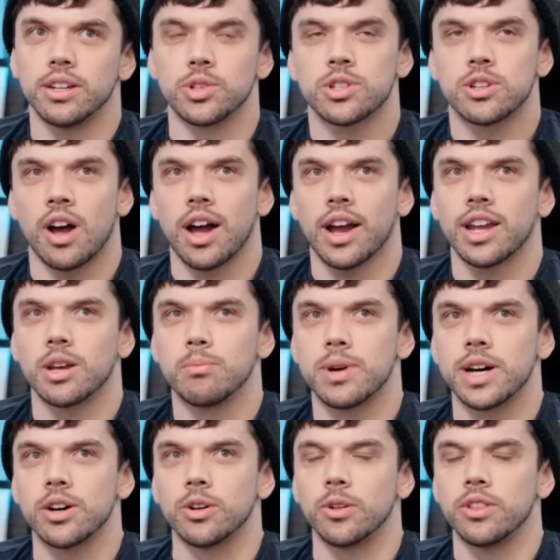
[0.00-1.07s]
Was talking
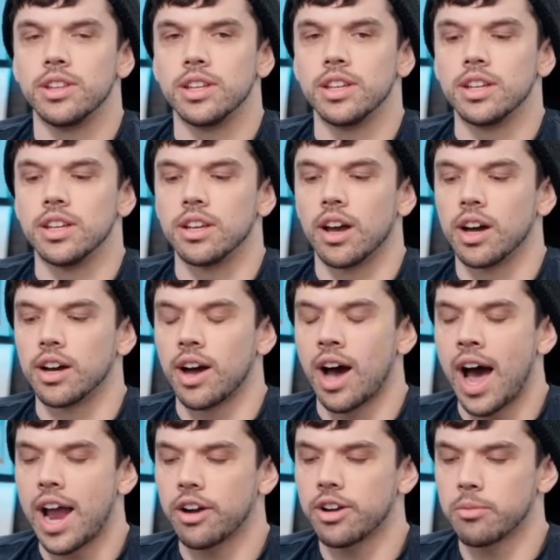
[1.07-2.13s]
about the
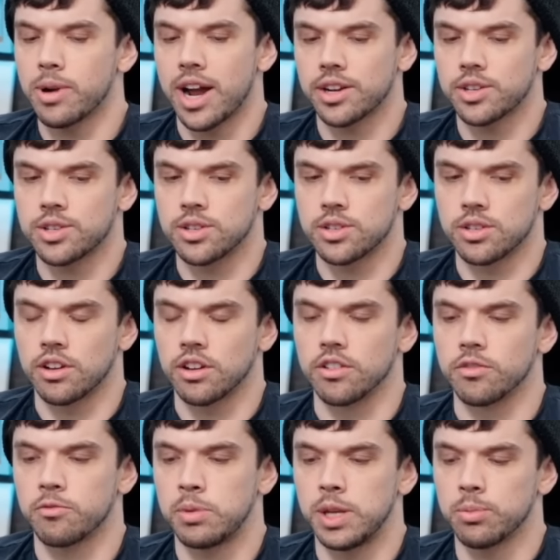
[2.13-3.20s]
hiring practices
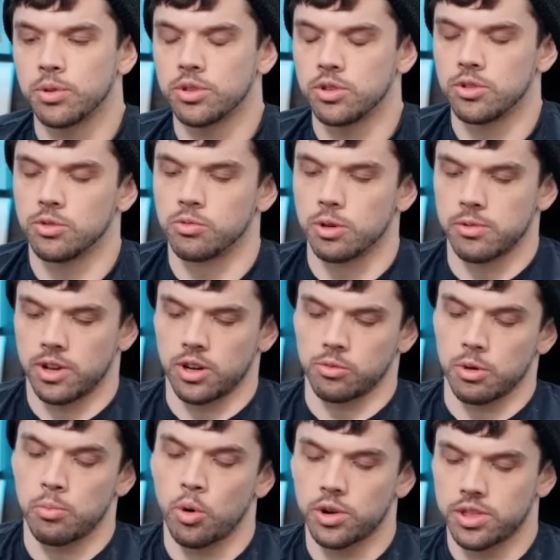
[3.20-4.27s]
of people who
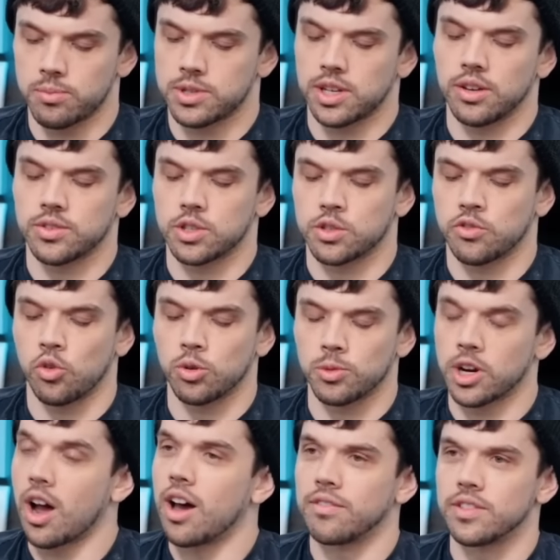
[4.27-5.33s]
report themselves as former
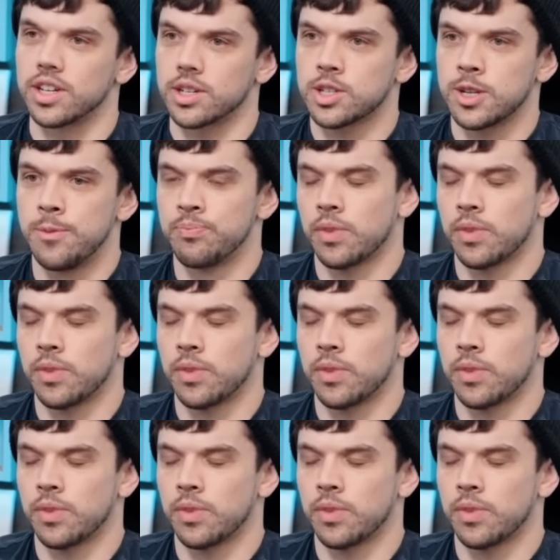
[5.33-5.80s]
convicts,